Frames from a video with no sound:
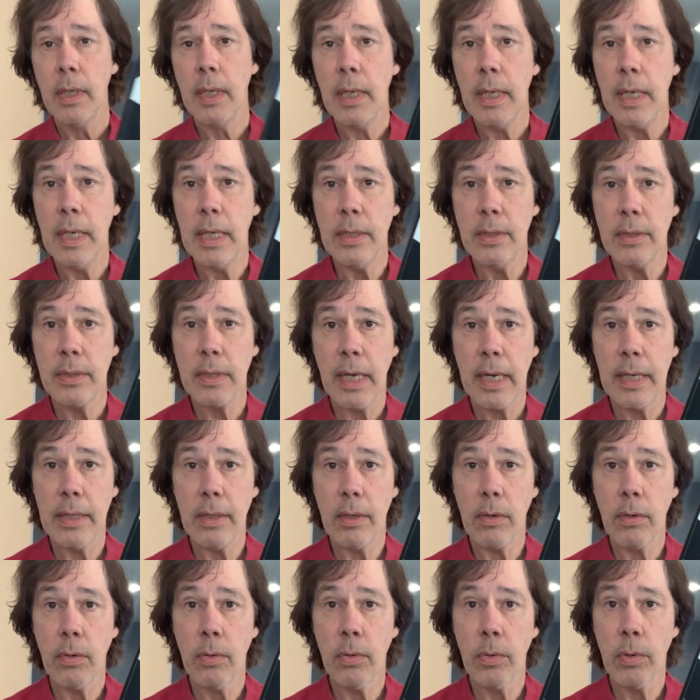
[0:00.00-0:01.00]
inside the
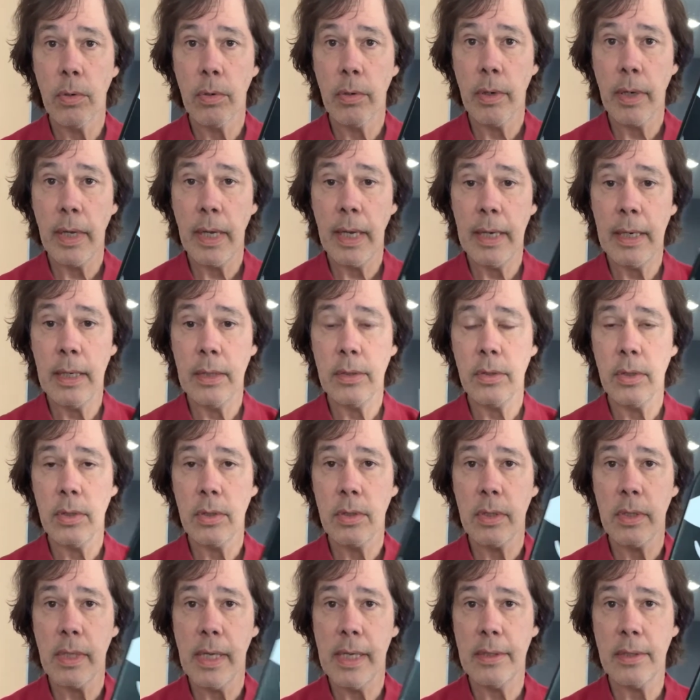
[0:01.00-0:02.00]
core, and it
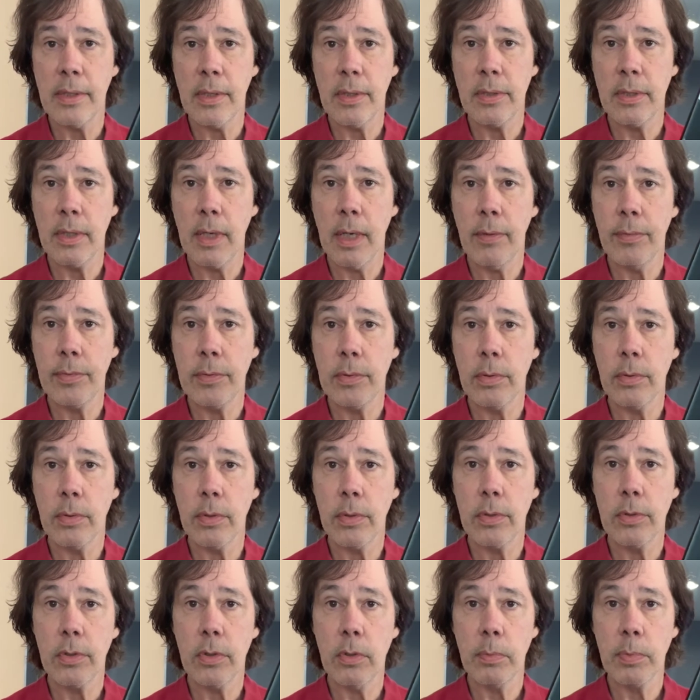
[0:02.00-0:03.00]
just lends itself to a
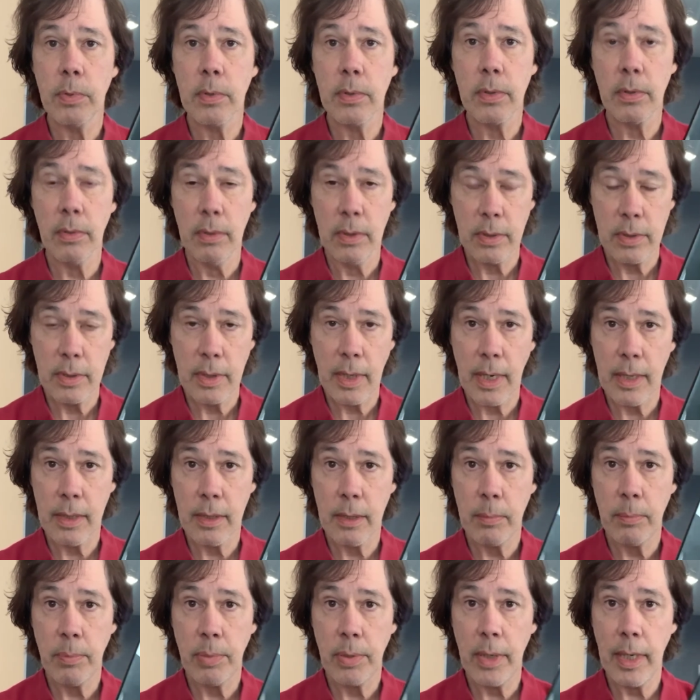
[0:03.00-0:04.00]
super
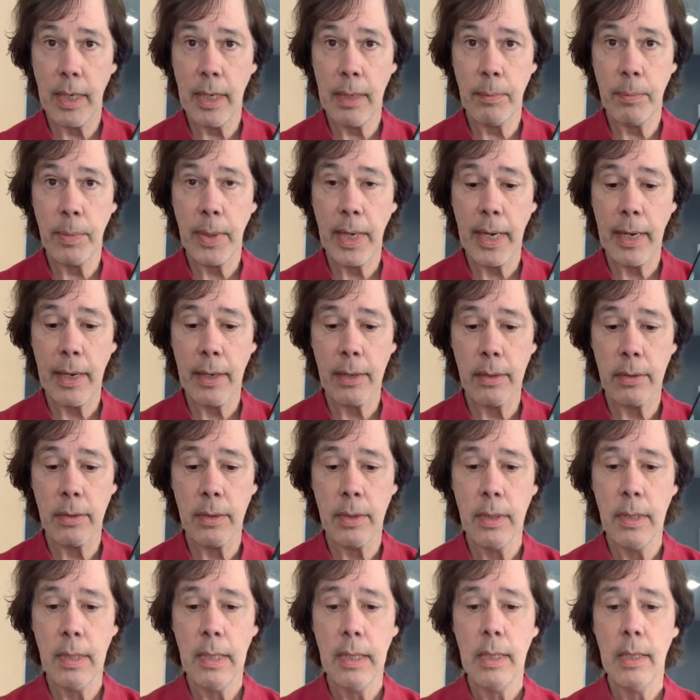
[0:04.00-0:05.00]
solid playing paddle.
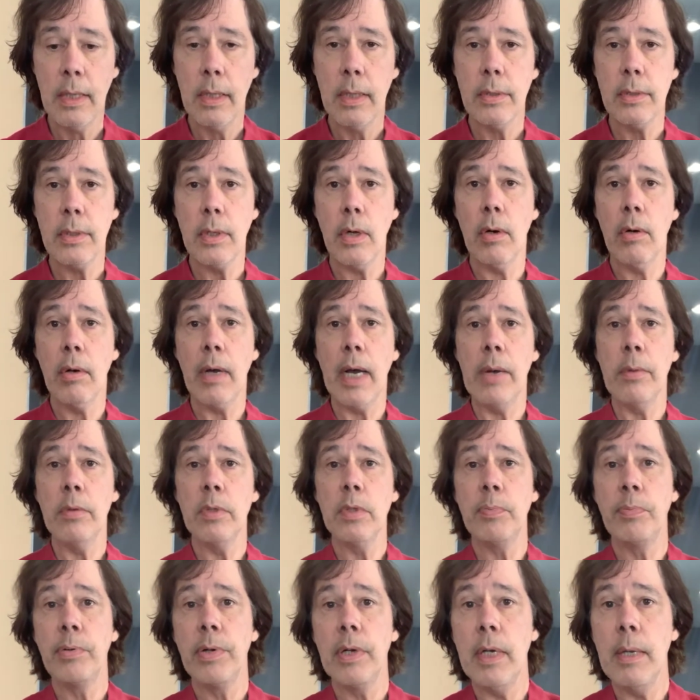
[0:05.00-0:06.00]
So I was
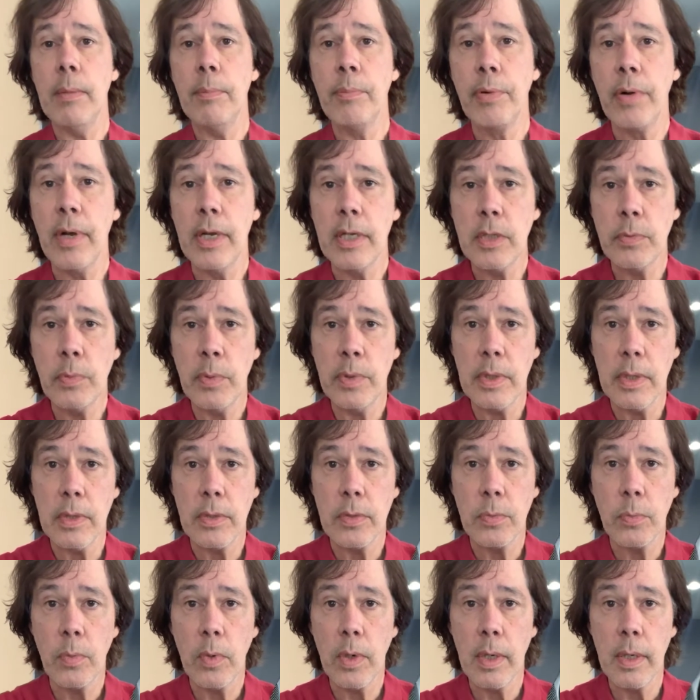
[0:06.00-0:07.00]
pretty impressed with
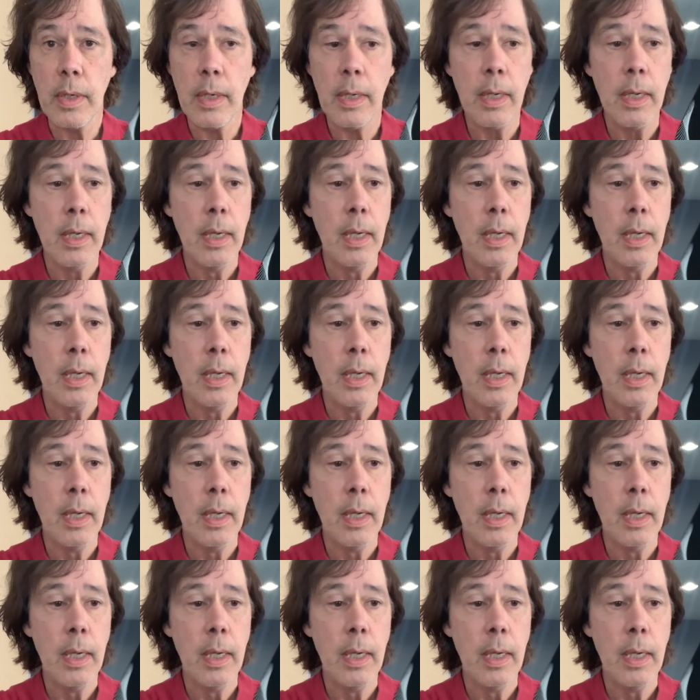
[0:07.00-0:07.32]
this one.